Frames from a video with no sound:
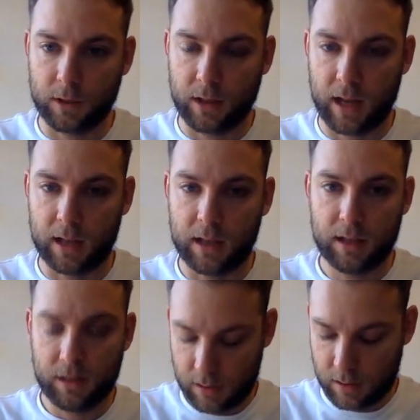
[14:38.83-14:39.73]
Okay.
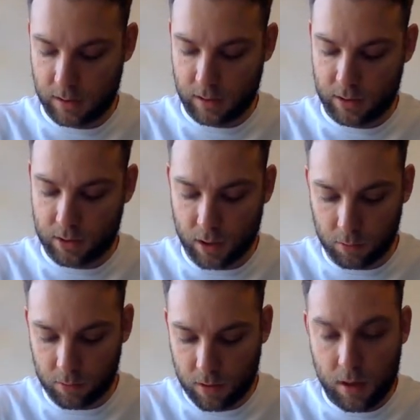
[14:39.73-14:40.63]

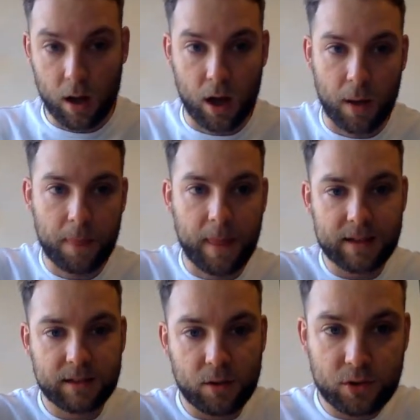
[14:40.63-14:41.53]
So,
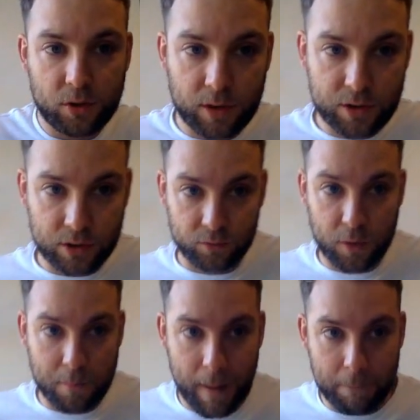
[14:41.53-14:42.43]
that's those two questions
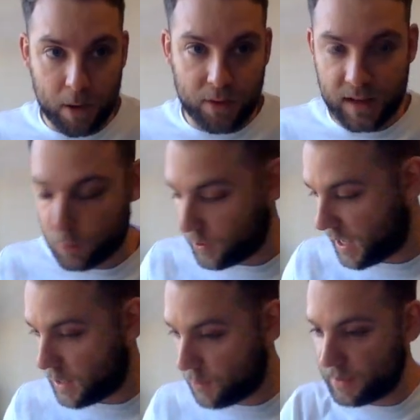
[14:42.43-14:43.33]
done. Remember, this
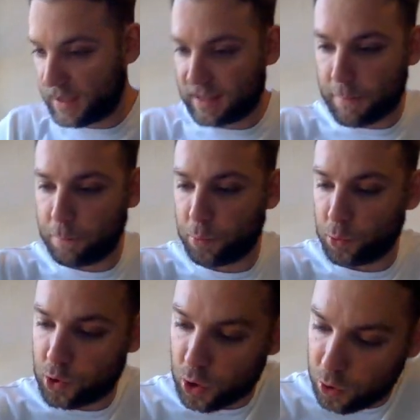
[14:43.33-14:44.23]
would here was
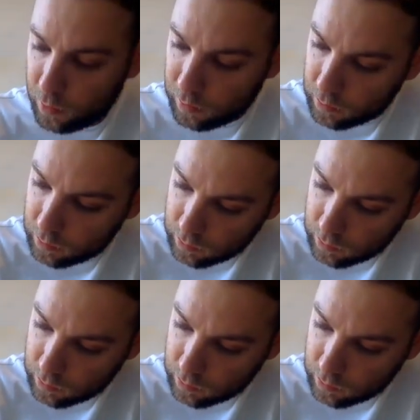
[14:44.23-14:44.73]
example 2.